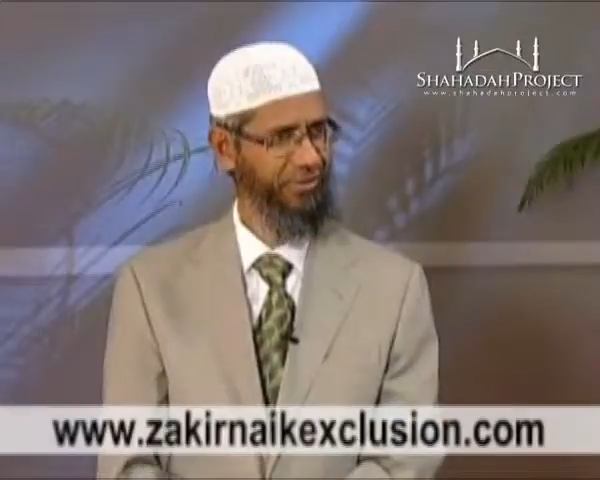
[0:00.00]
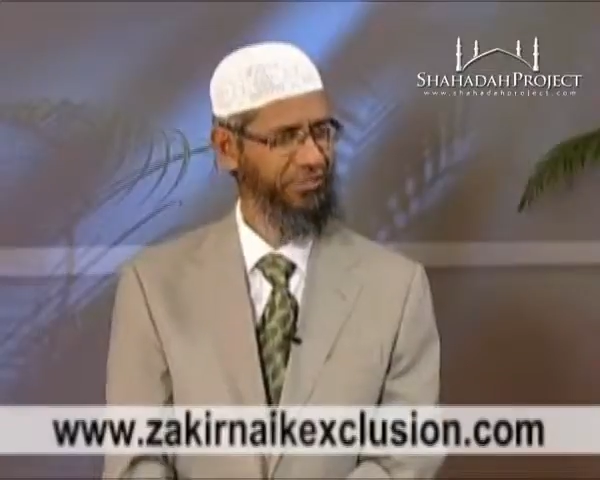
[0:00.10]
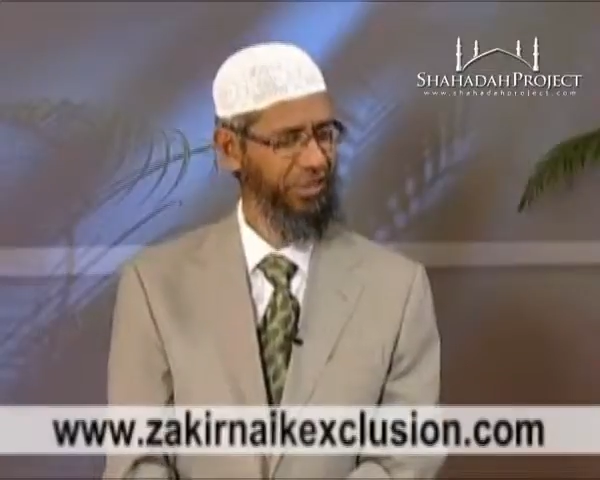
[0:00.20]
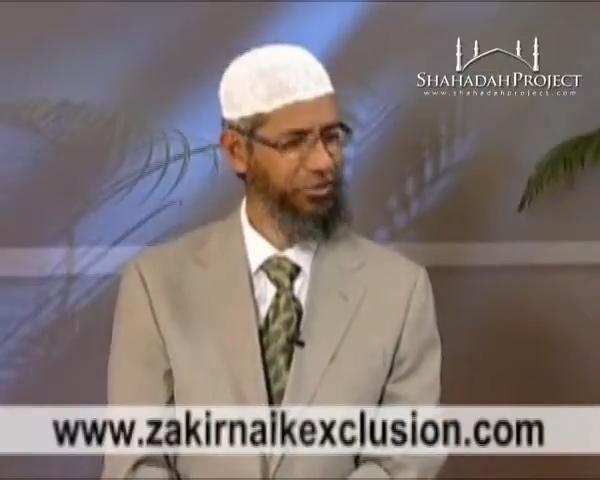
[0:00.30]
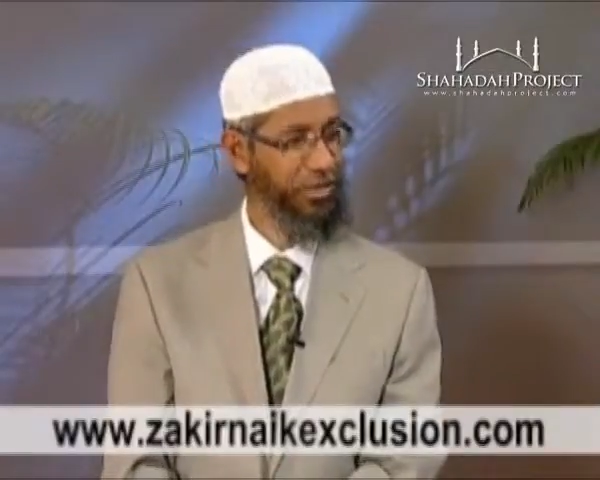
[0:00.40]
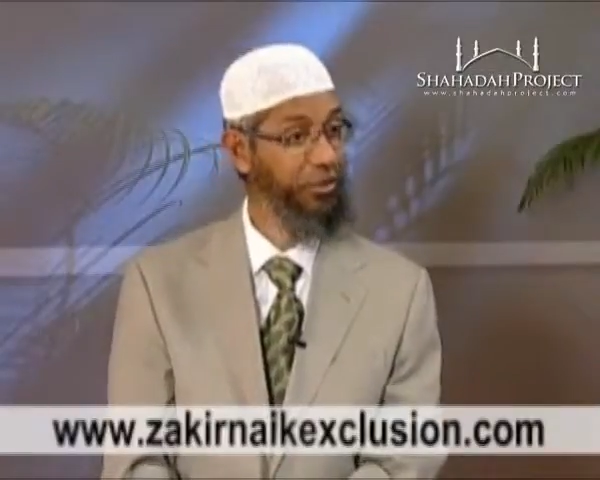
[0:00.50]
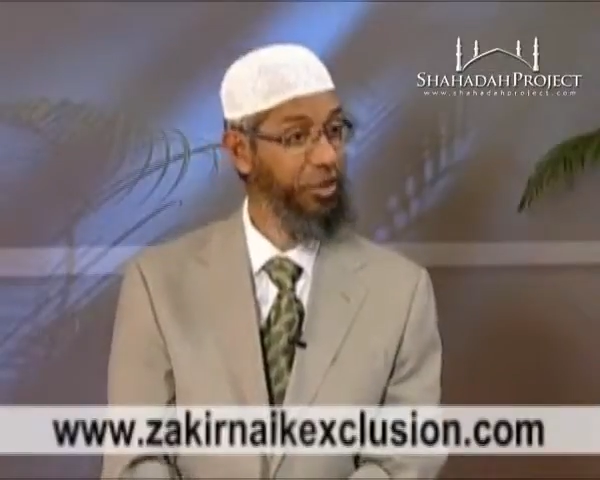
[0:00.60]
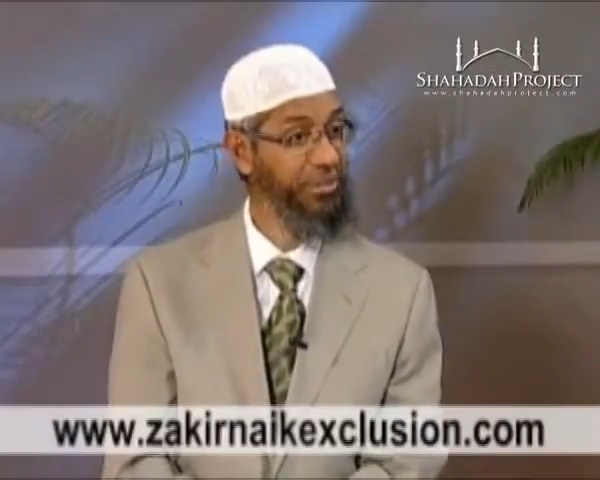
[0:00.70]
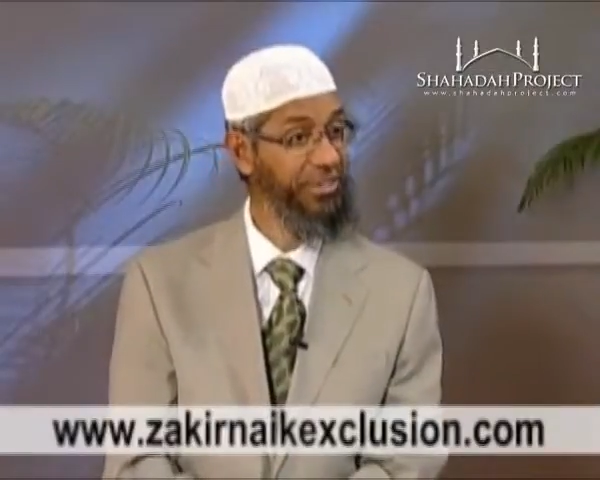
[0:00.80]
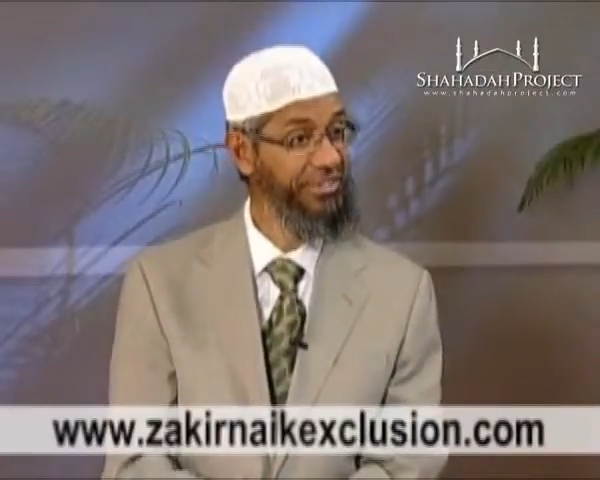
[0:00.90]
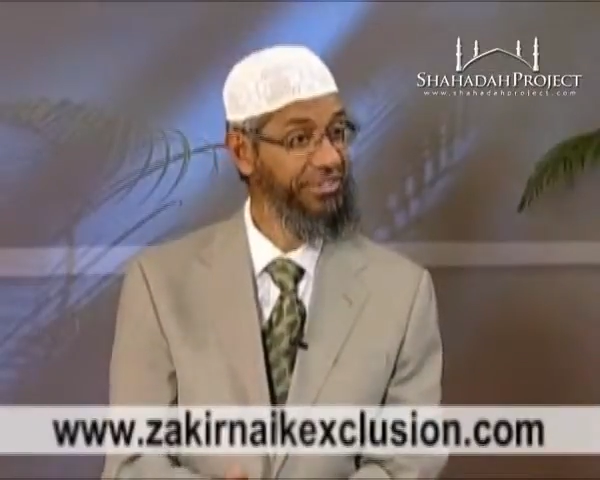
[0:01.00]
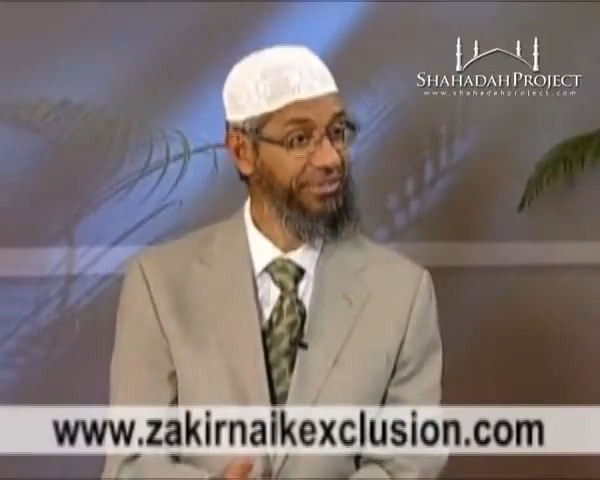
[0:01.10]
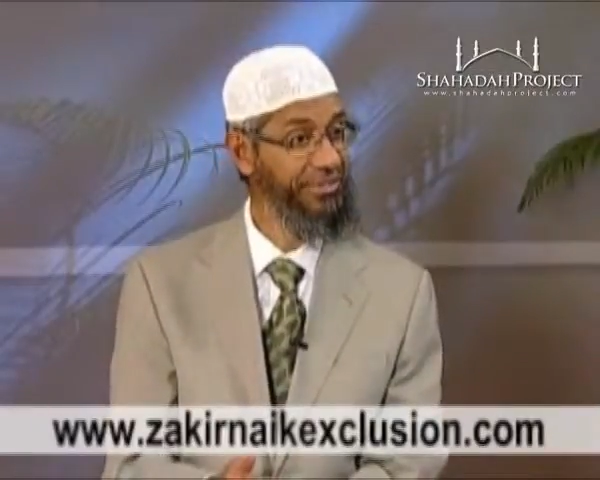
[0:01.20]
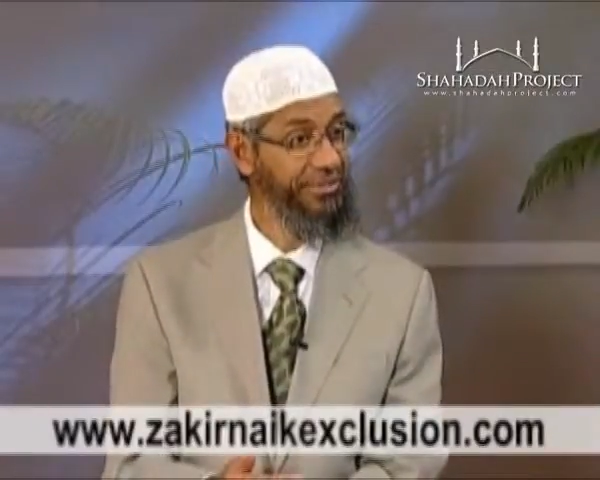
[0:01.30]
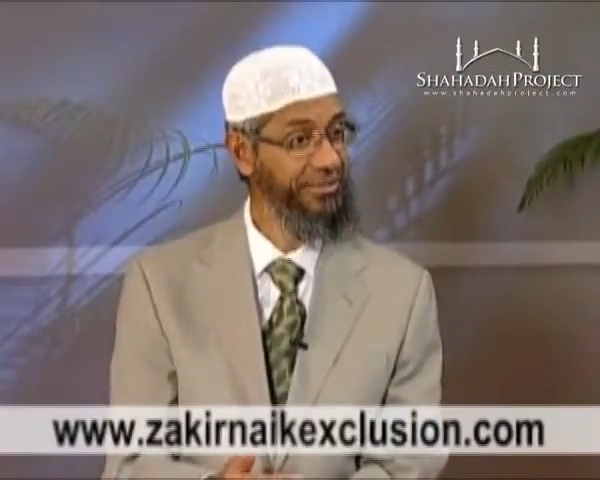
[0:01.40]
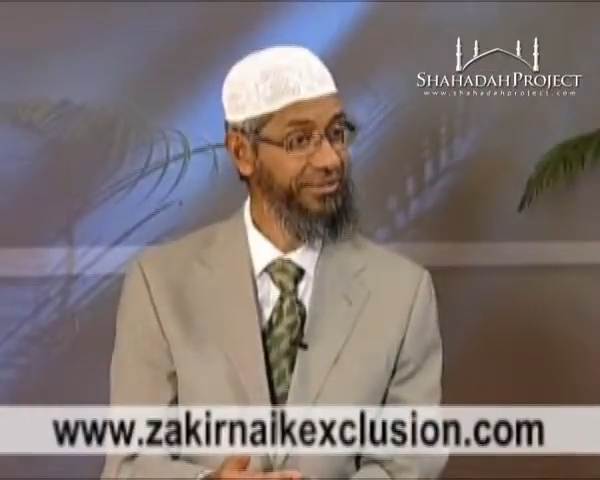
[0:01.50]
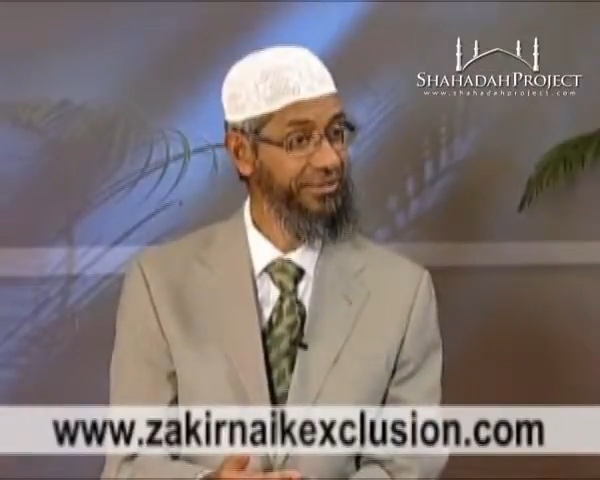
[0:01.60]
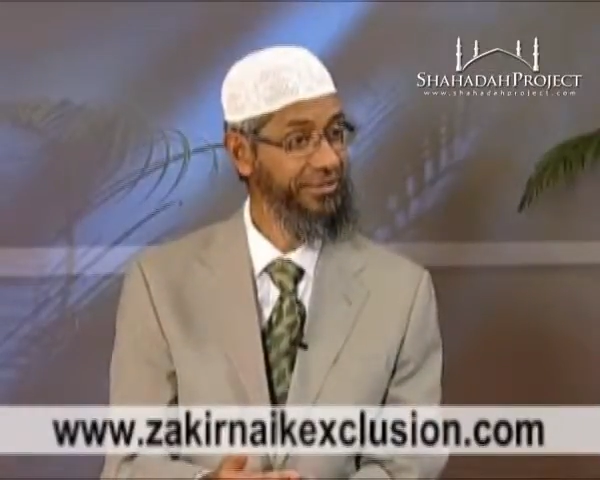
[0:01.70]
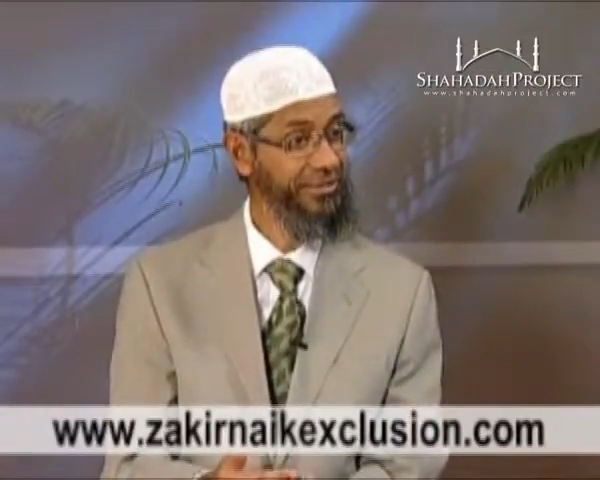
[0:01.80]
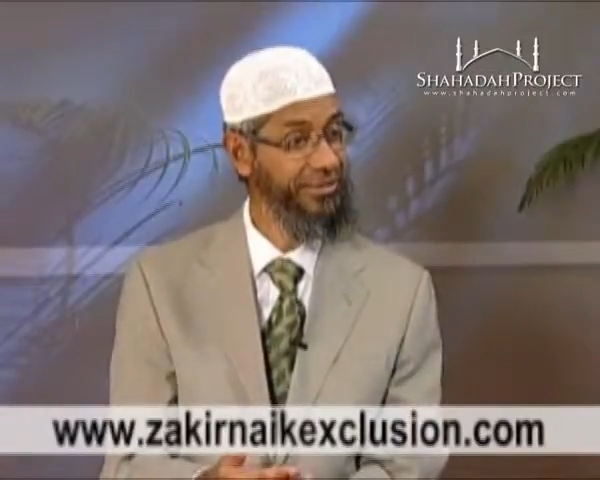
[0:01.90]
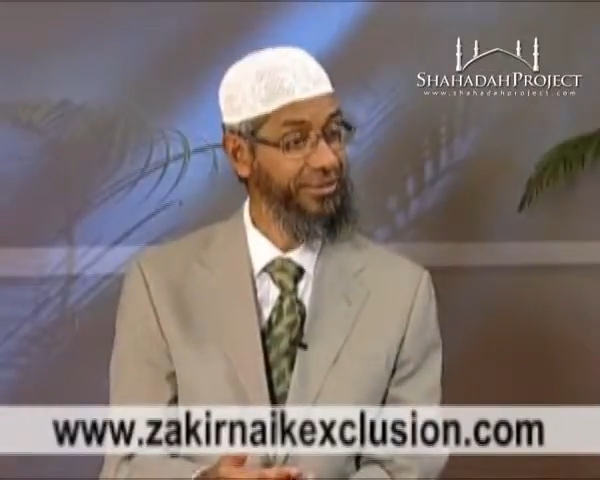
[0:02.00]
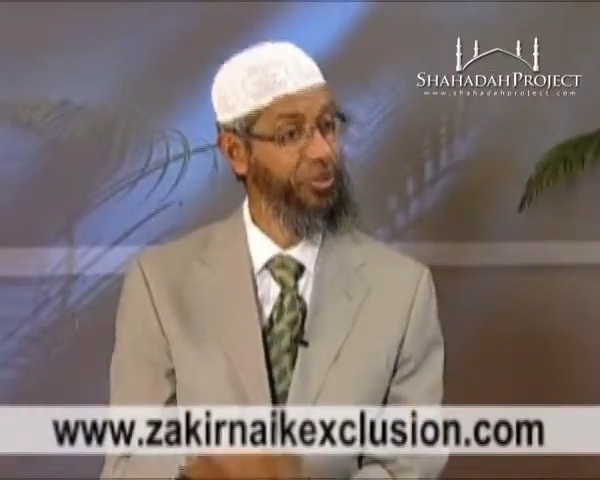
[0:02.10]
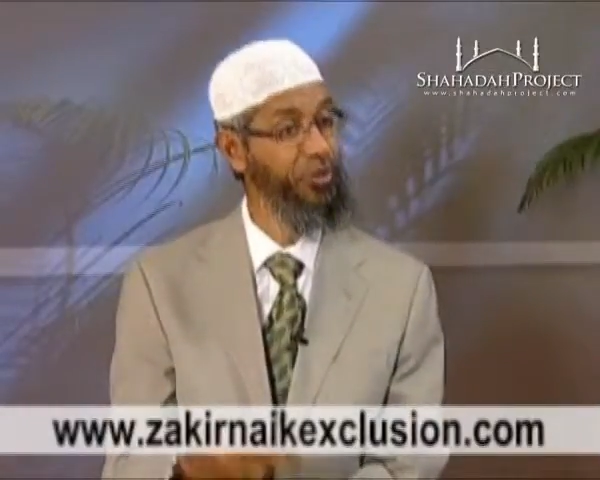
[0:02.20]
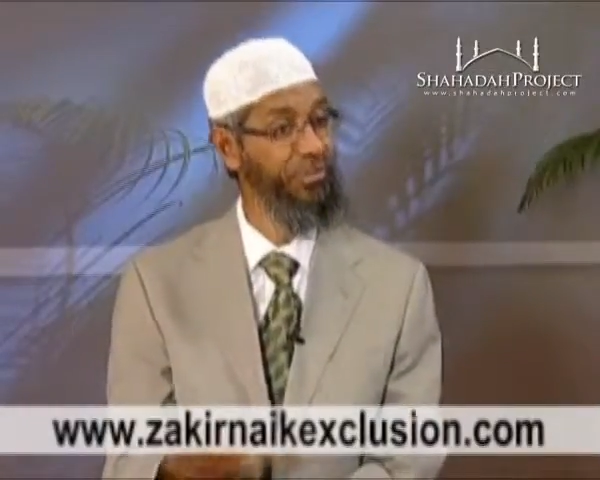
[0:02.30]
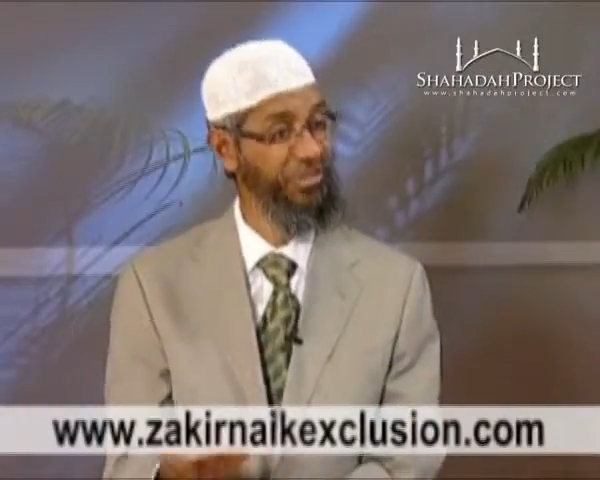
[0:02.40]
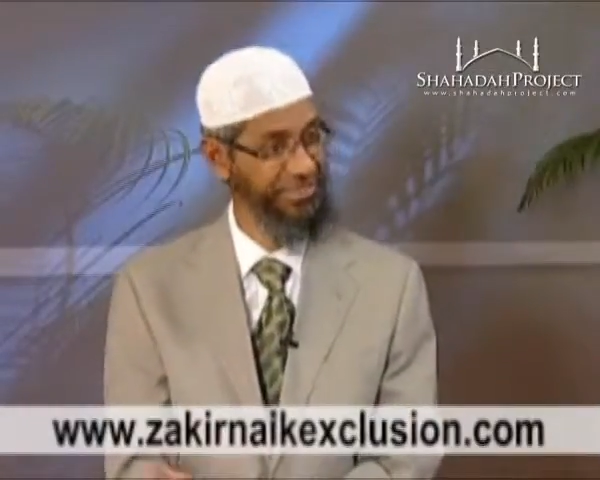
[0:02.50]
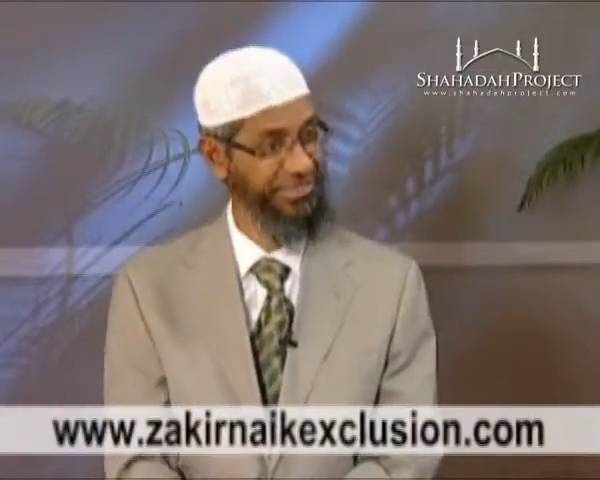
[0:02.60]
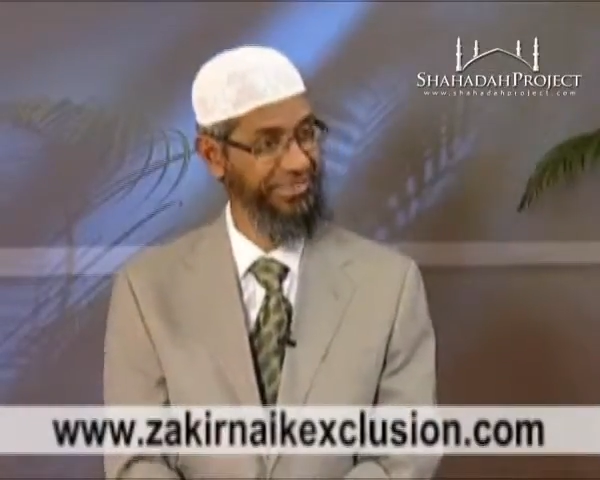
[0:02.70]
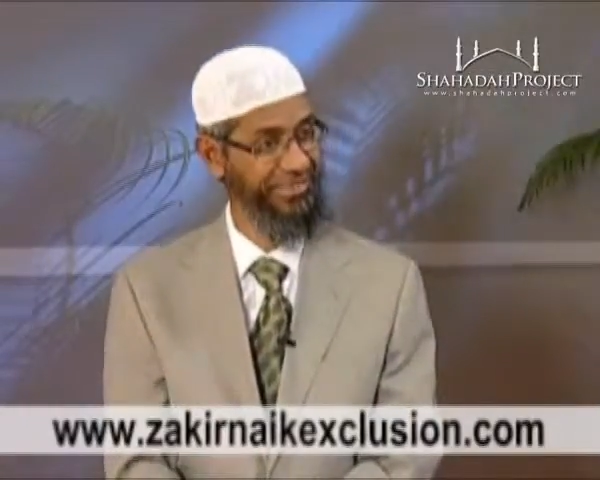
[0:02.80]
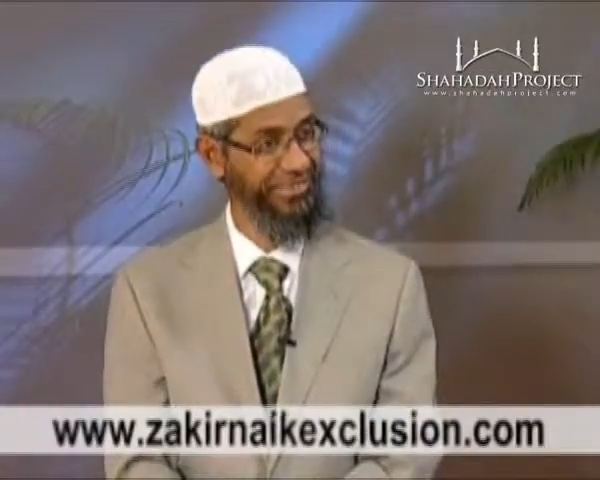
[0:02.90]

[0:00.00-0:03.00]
it will sound that robber is a good person.